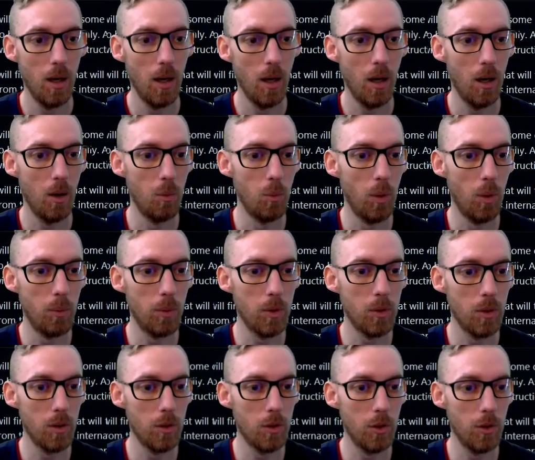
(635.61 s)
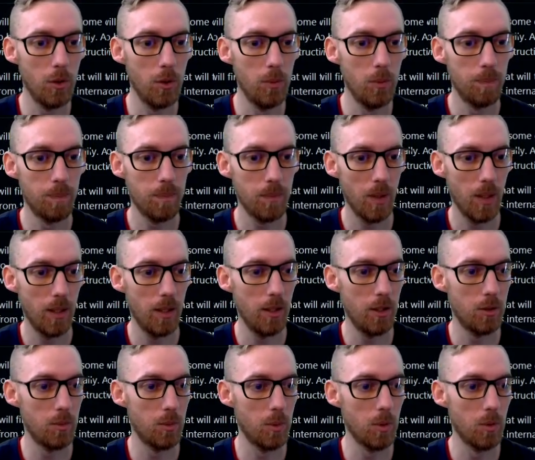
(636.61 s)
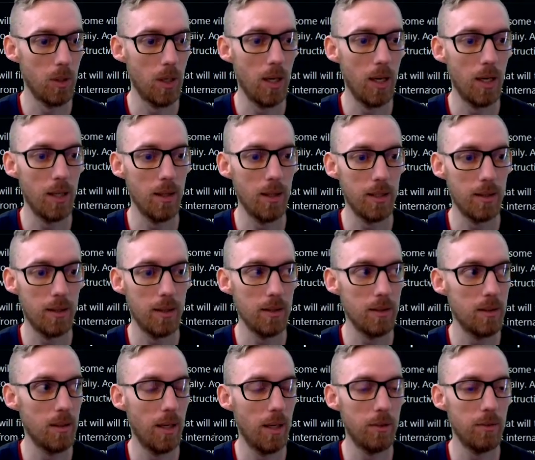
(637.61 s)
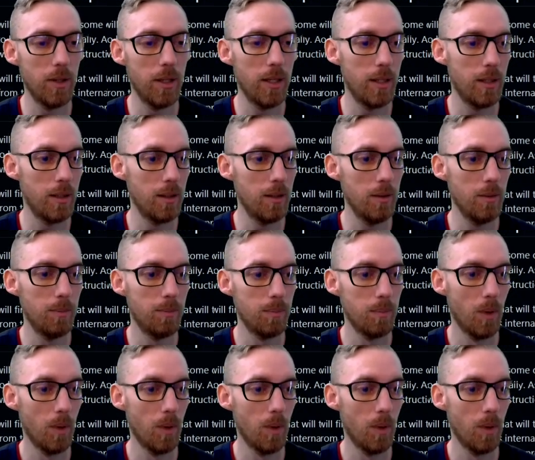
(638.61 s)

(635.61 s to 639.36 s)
What we're going to do is we're going to highlight this line right here.